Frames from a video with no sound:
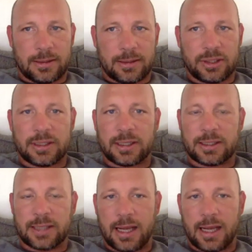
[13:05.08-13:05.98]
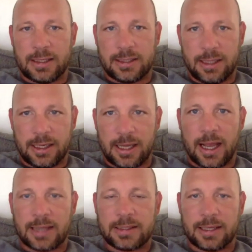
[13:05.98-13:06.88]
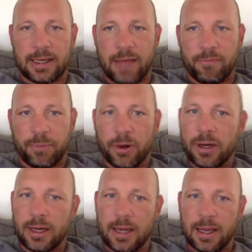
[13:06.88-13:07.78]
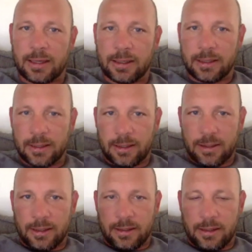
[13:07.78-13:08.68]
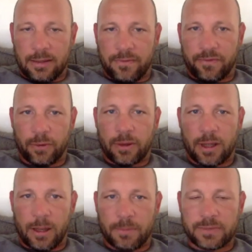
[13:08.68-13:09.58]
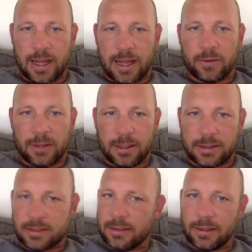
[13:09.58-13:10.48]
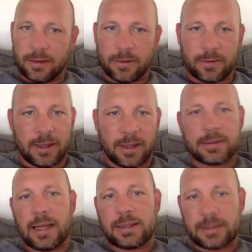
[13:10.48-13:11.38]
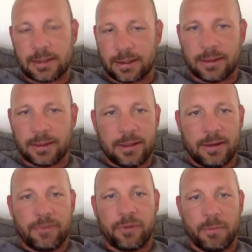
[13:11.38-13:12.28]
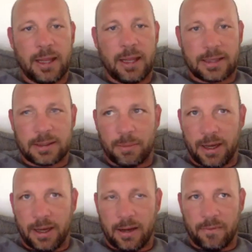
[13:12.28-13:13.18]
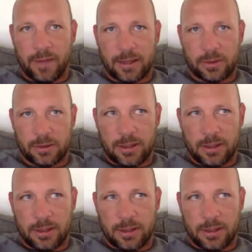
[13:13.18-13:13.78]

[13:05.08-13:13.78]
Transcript: just exciting to see guys that have put it in, the fruit comes out, and it's, that's the for me, that's the payoff. That's,